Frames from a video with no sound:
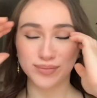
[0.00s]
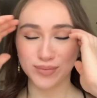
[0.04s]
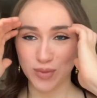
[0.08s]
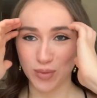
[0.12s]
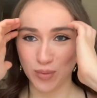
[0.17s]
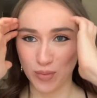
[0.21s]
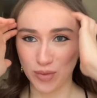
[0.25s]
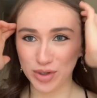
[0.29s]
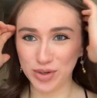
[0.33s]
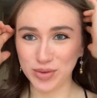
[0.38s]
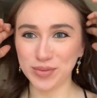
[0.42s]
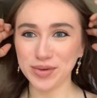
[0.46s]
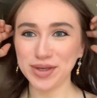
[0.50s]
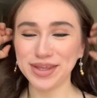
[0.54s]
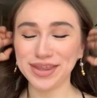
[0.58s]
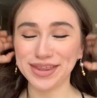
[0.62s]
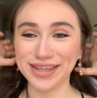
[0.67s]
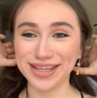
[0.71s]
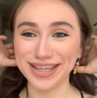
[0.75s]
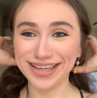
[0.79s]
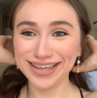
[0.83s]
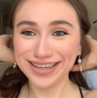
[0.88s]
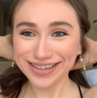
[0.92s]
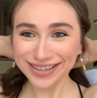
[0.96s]
What do we
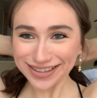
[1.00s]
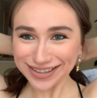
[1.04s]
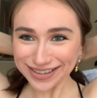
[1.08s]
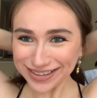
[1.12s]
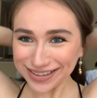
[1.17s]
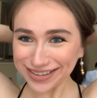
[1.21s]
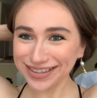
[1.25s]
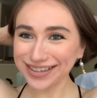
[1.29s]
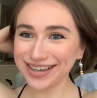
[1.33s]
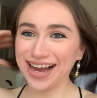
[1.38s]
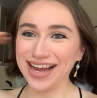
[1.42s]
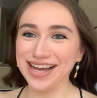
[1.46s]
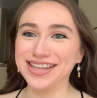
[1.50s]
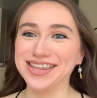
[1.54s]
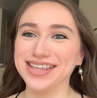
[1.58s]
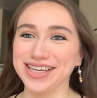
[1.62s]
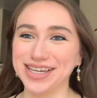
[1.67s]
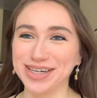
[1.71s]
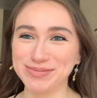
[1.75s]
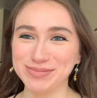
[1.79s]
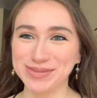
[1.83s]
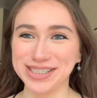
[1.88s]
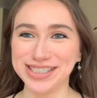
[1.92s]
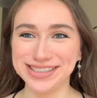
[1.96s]
think? I
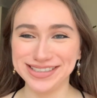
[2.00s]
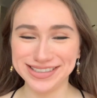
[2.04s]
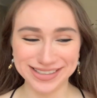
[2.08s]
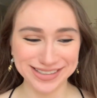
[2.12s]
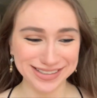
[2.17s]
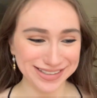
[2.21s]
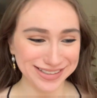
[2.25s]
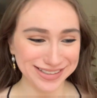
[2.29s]
think I'm done.